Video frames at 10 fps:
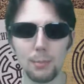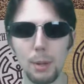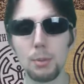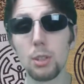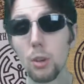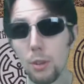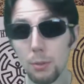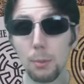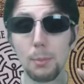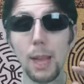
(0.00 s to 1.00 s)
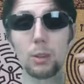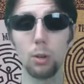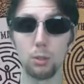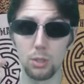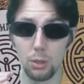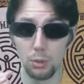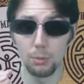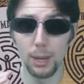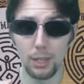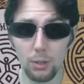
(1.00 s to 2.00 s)
Maybe they're going from a macro to a
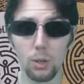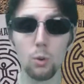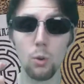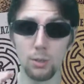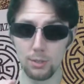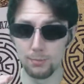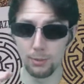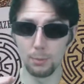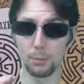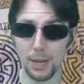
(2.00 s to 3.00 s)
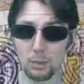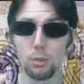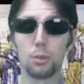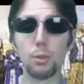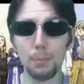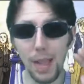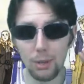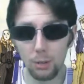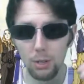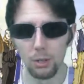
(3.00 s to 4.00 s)
micro, or from a micro to a
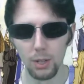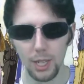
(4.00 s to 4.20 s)
macro.